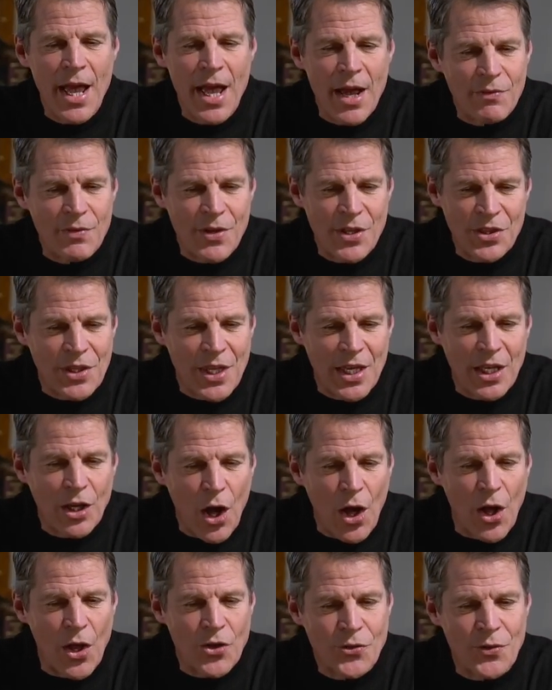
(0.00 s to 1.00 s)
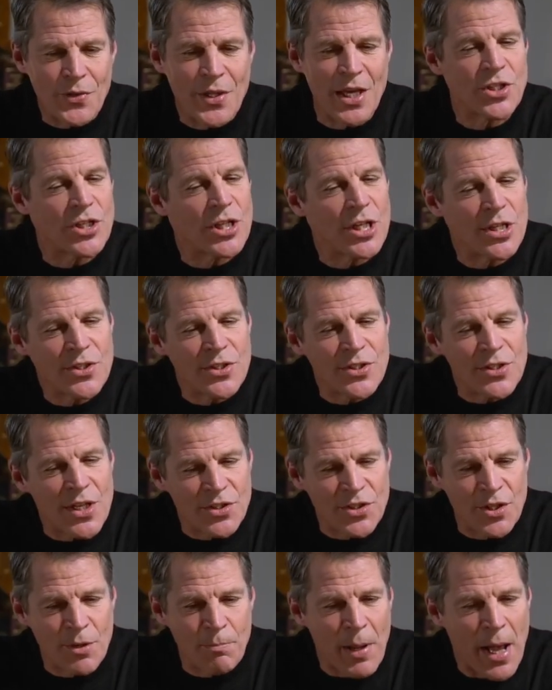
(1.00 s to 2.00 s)
Everything also that she
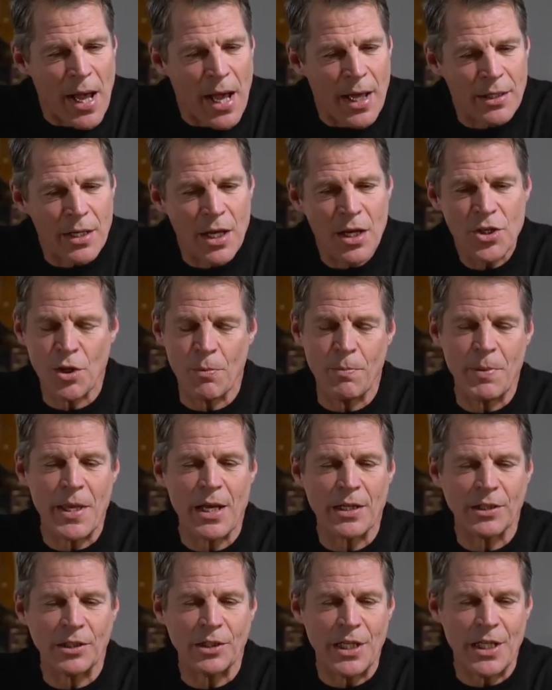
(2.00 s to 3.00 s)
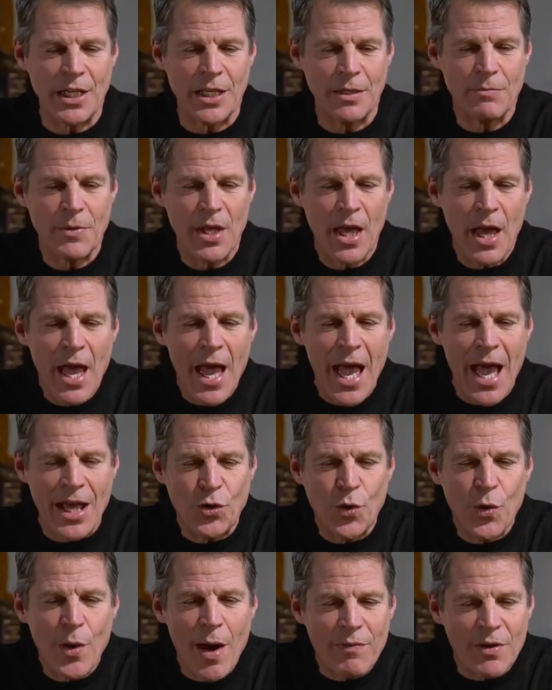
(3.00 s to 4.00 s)
sits upon shall be unclean.
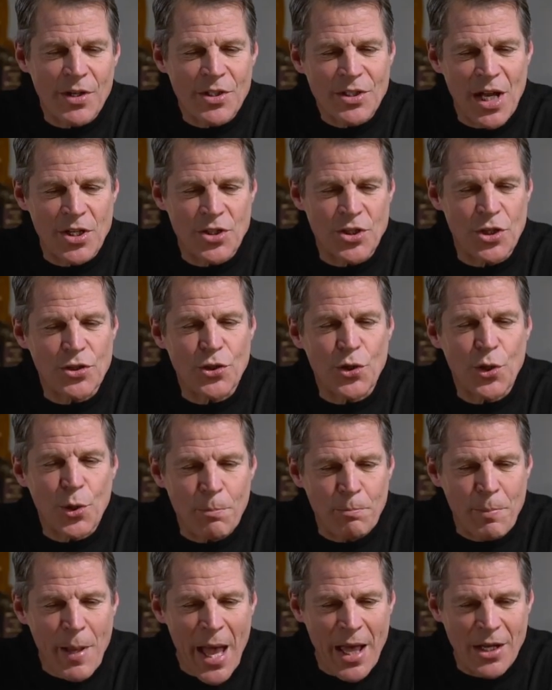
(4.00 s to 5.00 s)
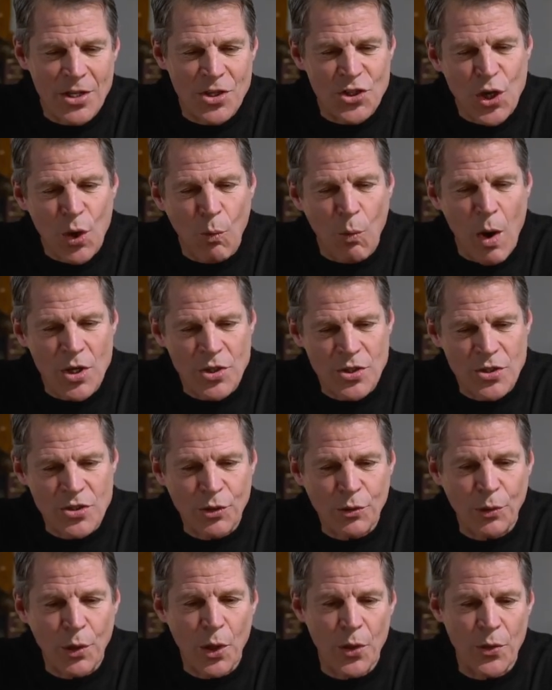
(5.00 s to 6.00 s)
And whoever touches her bed shall wash
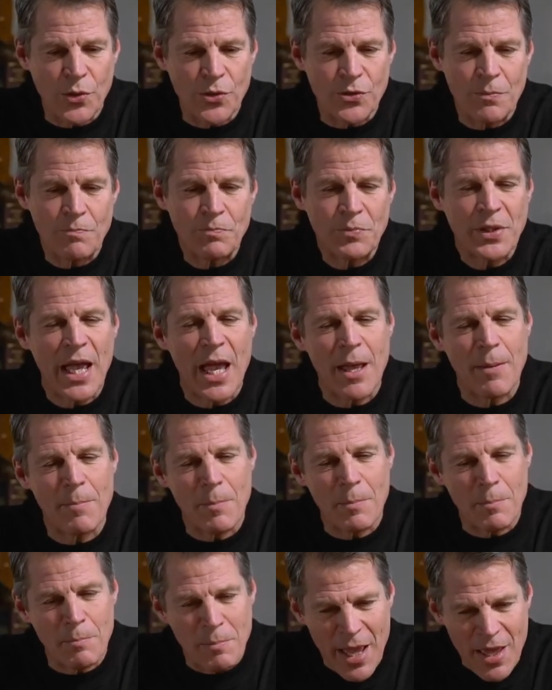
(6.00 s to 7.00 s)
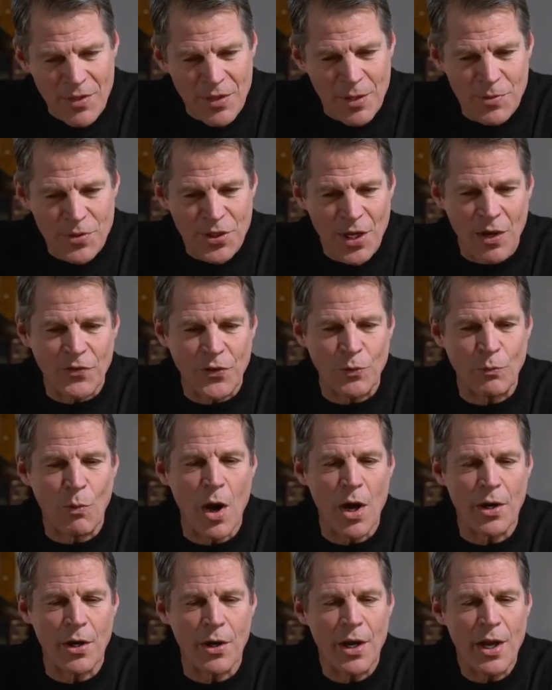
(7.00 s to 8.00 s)
his clothes, and bathe himself in
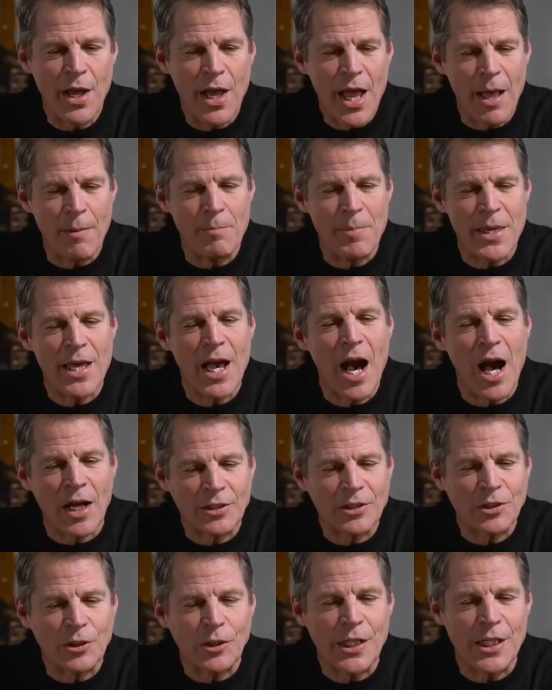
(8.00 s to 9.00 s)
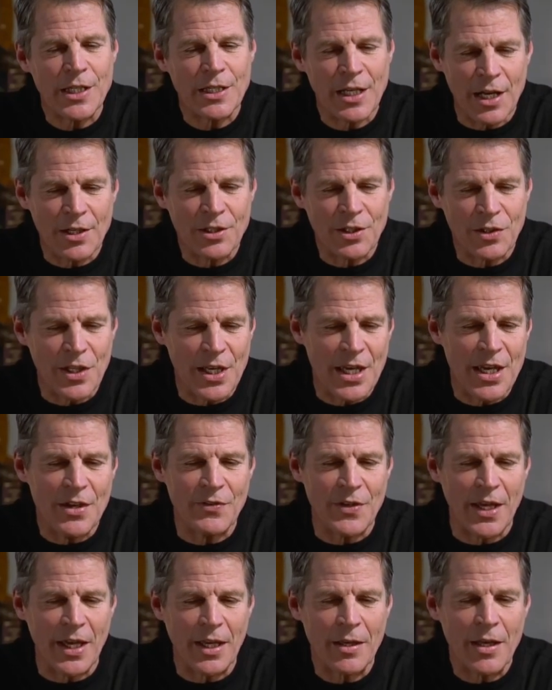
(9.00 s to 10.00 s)
water, and be unclean until the
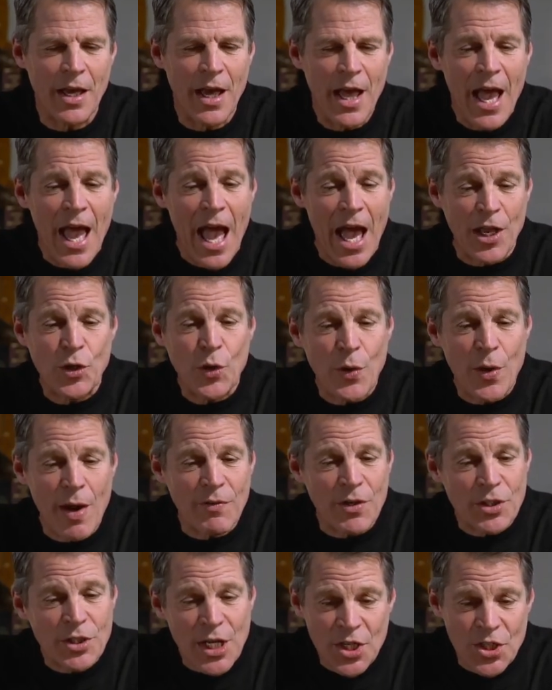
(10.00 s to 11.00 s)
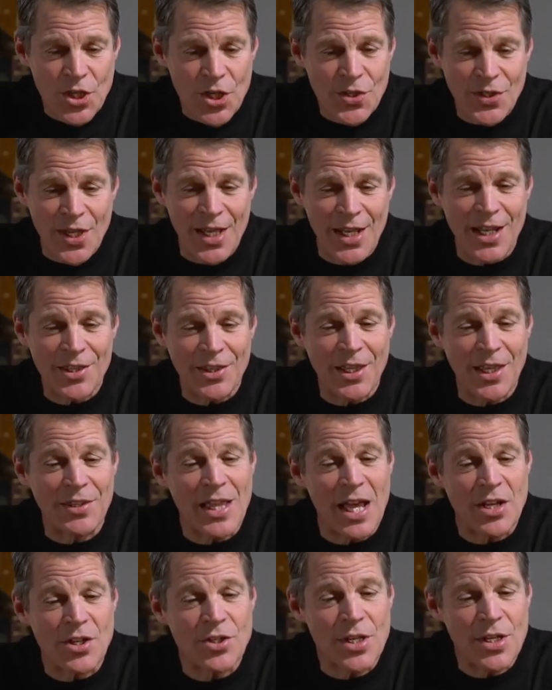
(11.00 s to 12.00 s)
evening. And whoever touches
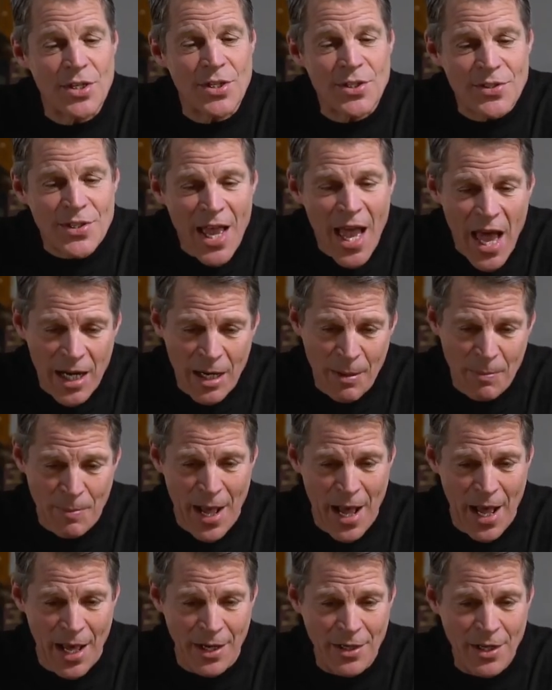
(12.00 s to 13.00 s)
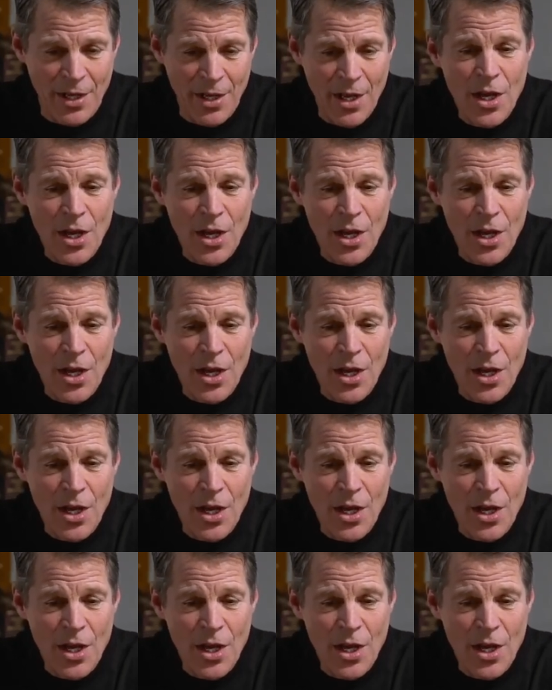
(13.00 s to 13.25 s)
anything that she sat upon